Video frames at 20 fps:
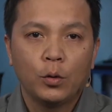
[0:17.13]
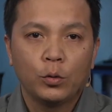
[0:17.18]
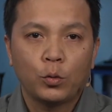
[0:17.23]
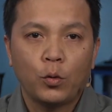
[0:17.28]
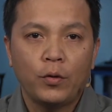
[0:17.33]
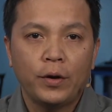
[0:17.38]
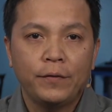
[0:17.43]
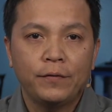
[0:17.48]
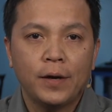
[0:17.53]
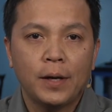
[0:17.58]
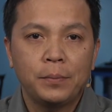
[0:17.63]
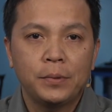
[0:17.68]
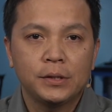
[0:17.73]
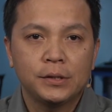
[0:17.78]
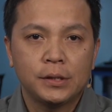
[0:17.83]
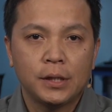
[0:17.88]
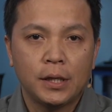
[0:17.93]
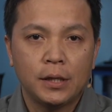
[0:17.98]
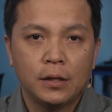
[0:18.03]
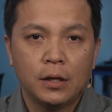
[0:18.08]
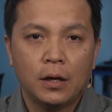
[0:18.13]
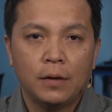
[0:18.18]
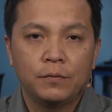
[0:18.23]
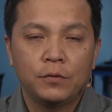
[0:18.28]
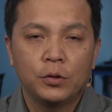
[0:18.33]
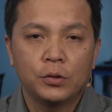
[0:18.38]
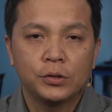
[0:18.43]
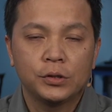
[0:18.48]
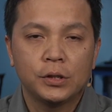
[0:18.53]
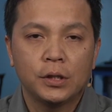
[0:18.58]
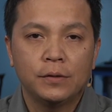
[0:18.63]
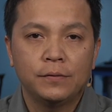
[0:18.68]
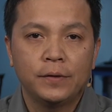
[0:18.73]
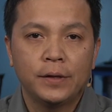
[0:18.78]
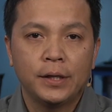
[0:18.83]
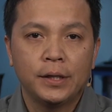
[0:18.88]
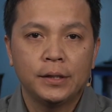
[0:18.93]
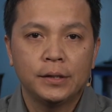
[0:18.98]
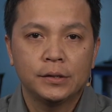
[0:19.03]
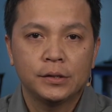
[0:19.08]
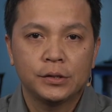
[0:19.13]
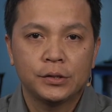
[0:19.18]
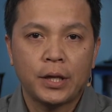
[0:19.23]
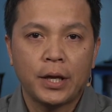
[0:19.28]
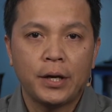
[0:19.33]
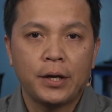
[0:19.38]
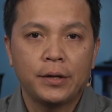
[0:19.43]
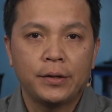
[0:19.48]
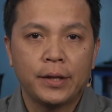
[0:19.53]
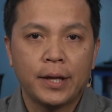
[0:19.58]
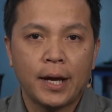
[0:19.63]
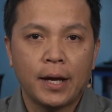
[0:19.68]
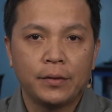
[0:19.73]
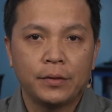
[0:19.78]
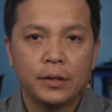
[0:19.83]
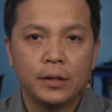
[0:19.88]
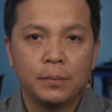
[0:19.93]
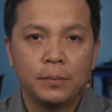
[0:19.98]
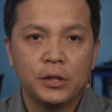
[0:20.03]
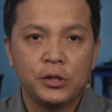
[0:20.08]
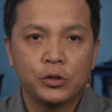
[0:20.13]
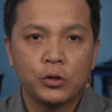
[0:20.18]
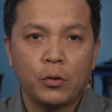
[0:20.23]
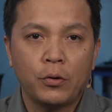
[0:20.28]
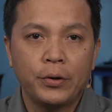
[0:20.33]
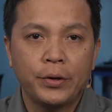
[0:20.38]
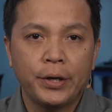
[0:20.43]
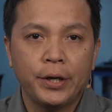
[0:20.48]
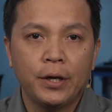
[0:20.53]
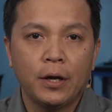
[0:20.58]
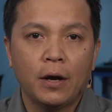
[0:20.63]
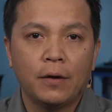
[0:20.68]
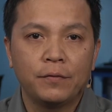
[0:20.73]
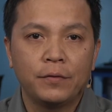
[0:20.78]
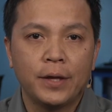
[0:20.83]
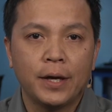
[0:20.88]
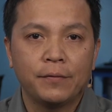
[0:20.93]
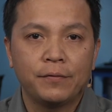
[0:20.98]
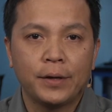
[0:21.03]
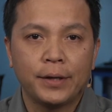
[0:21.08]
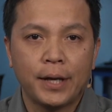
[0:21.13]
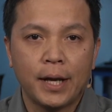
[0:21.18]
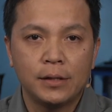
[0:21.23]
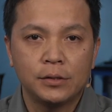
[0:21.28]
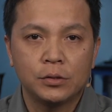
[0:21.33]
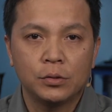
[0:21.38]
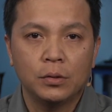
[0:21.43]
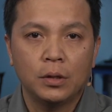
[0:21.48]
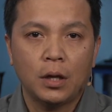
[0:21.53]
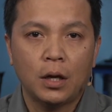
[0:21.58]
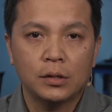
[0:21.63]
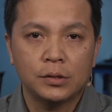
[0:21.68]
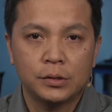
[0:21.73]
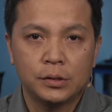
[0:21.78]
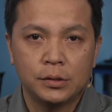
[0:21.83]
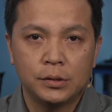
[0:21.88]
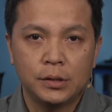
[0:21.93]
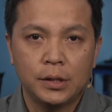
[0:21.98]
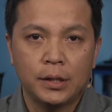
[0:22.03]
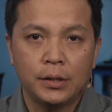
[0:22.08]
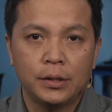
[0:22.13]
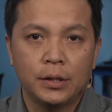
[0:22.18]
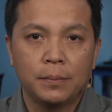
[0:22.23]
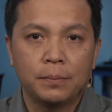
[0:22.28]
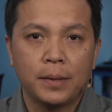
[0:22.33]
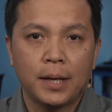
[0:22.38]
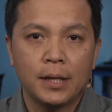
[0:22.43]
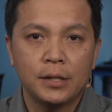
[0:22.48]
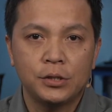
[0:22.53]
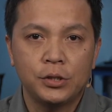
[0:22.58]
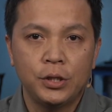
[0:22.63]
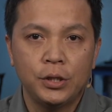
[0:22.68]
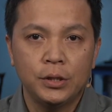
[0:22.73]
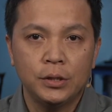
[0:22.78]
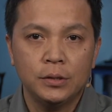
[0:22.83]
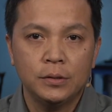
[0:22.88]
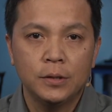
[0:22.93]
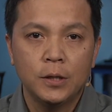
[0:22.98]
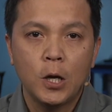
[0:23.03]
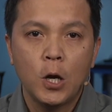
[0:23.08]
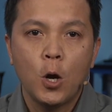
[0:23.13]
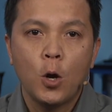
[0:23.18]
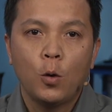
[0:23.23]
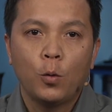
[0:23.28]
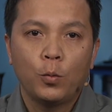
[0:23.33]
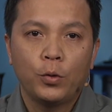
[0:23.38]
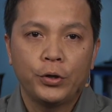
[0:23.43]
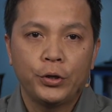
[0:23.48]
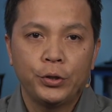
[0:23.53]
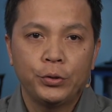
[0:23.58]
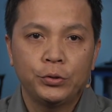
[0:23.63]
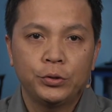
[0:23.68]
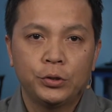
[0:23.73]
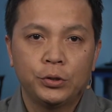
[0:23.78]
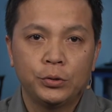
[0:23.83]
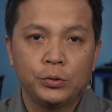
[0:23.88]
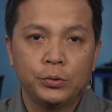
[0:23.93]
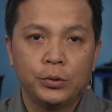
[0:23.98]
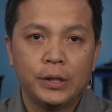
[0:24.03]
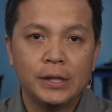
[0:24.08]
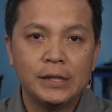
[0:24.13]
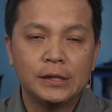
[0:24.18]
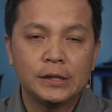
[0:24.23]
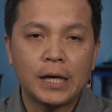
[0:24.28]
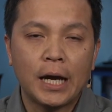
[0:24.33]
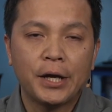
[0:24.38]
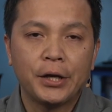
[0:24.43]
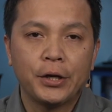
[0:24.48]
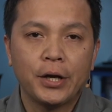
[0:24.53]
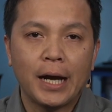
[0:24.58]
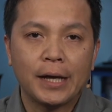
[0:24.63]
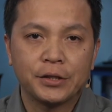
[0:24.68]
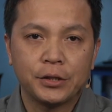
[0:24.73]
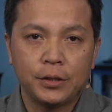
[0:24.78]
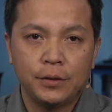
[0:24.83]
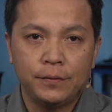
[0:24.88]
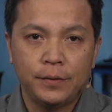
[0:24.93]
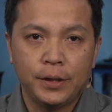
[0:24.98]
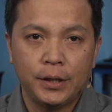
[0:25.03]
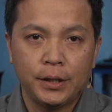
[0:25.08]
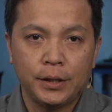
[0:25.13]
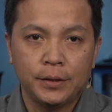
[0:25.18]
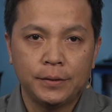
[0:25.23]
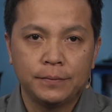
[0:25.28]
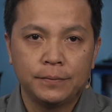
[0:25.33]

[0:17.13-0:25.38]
25% of those surveyed stated that the majority of their financial losses in the past year were due to insider activity.